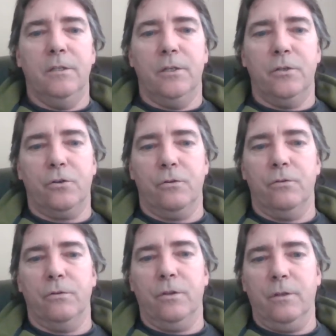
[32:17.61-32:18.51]
the
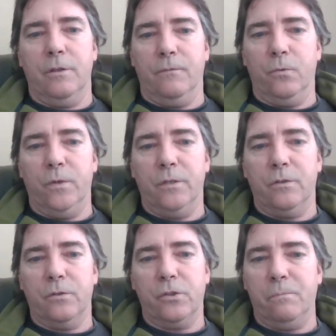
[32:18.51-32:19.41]
truth of a
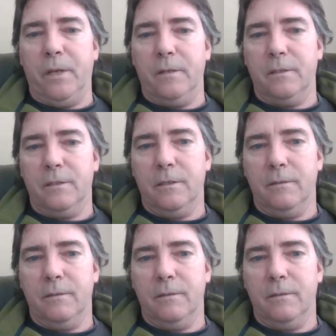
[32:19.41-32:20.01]
winter spent.